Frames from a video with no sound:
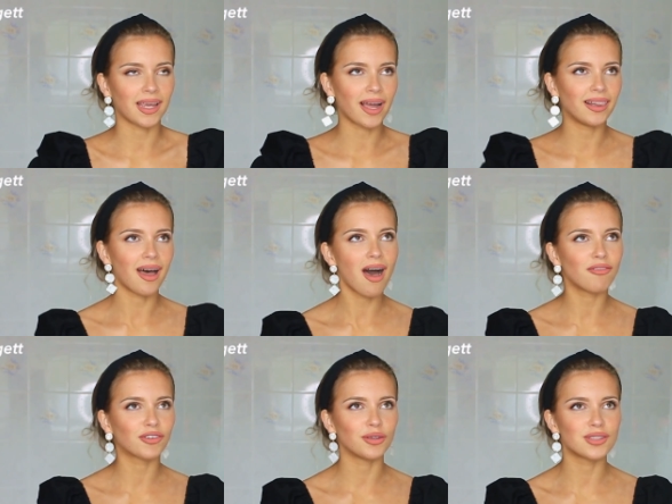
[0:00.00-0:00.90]
I
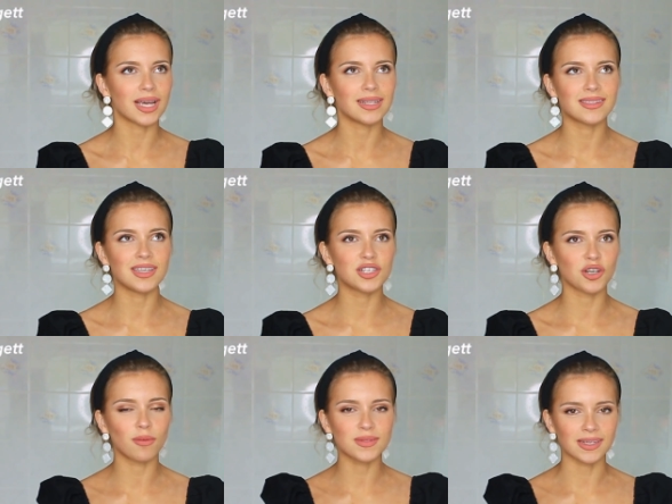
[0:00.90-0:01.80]
love going to antique
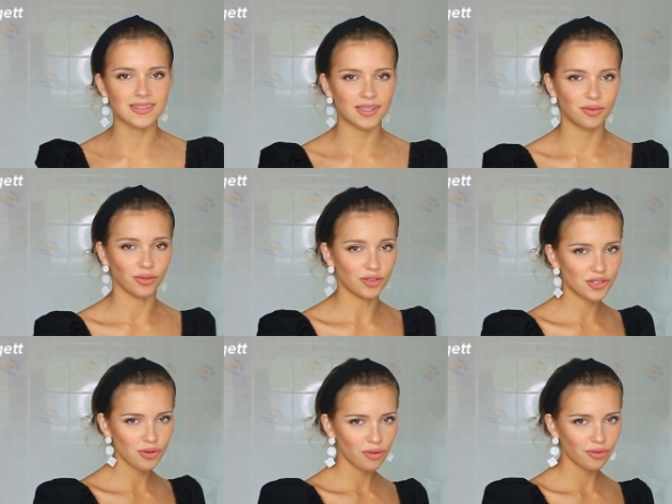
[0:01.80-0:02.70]
shops, like seeing all the
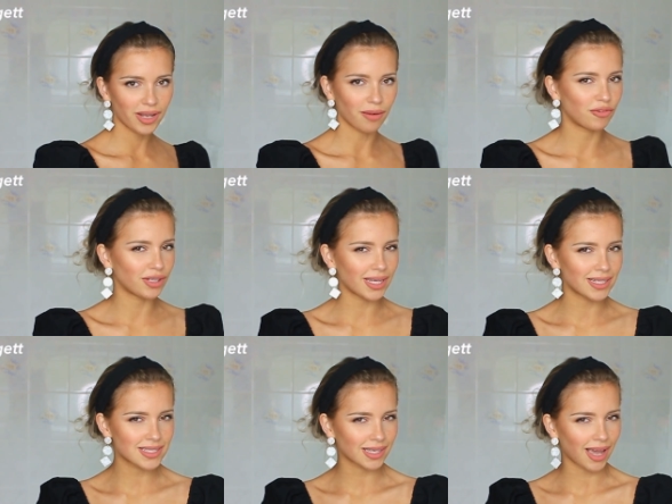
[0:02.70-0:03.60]
jewellery. I'm really
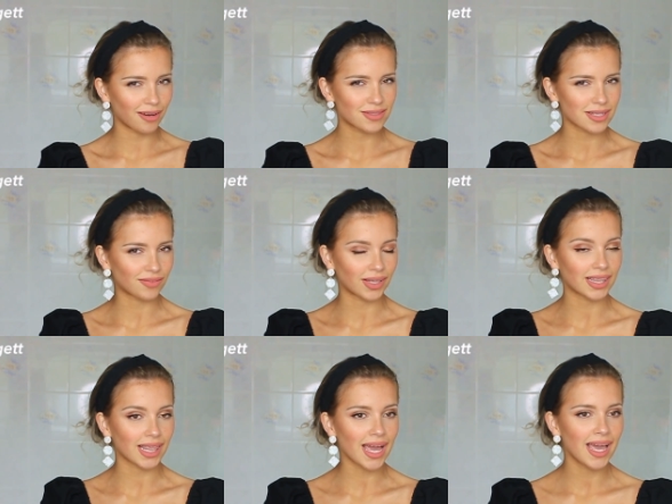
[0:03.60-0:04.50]
into kind of stuff
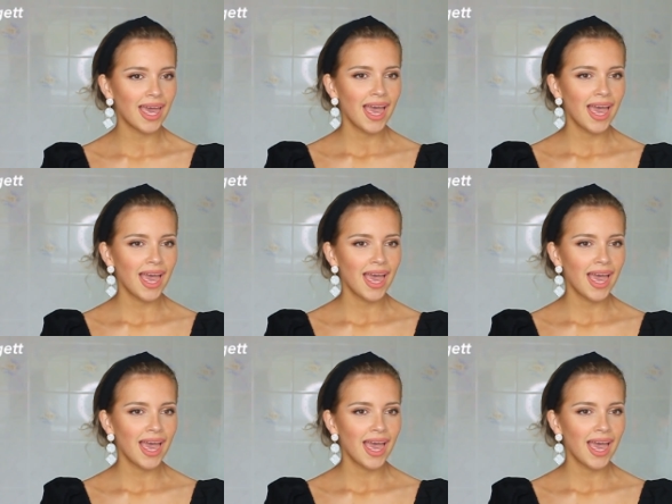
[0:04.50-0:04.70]
like that.